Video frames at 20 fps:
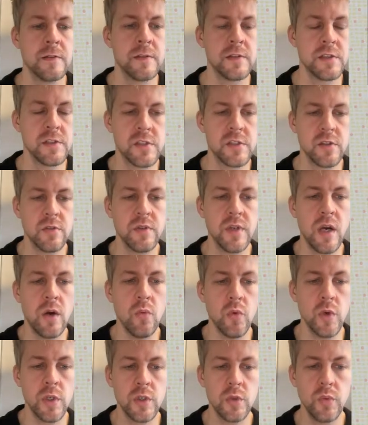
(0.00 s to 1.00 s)
So now
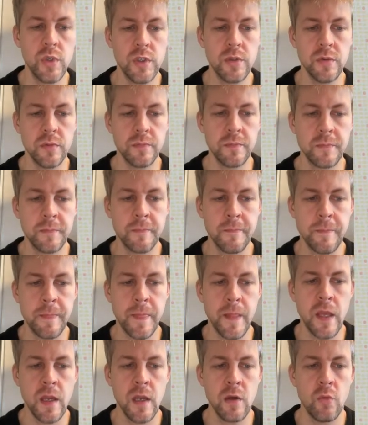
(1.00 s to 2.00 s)
what do?
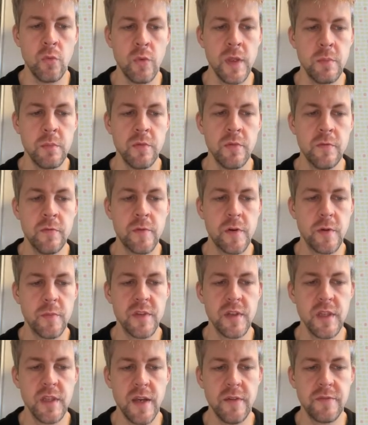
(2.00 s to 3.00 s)
We move from the
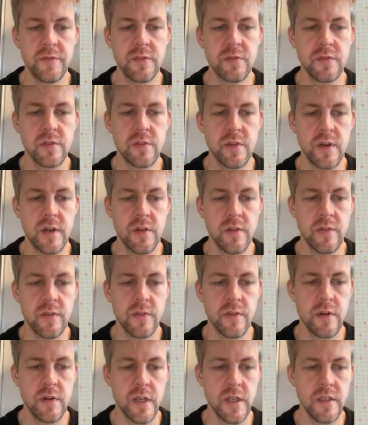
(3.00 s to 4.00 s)
left to the
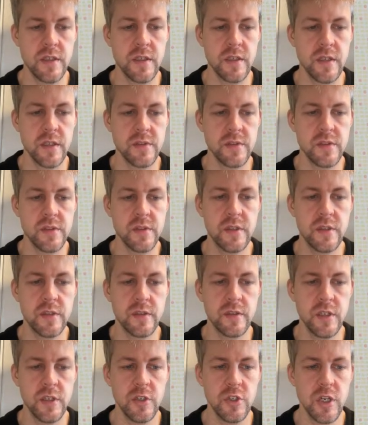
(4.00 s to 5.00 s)
right and consider
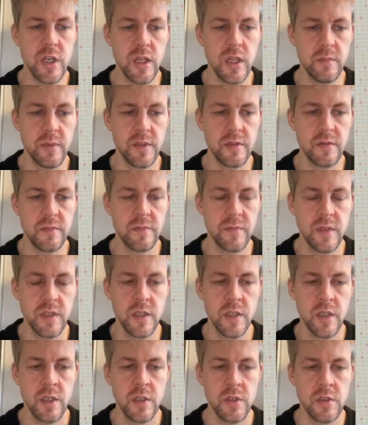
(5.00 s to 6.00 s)
each element.
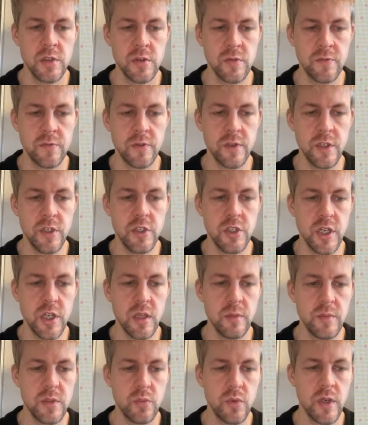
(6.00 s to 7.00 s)
So for each
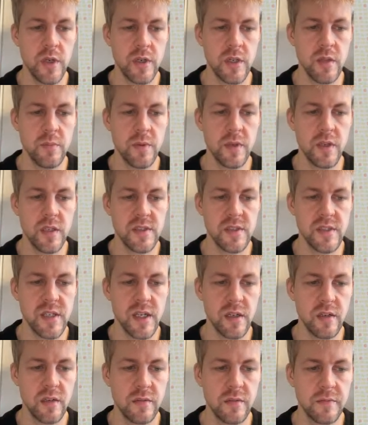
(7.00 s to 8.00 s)
element, we are keeping a
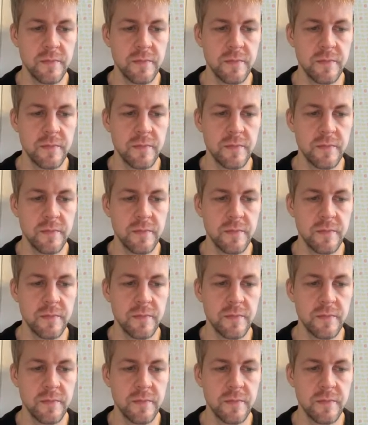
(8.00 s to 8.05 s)
stack,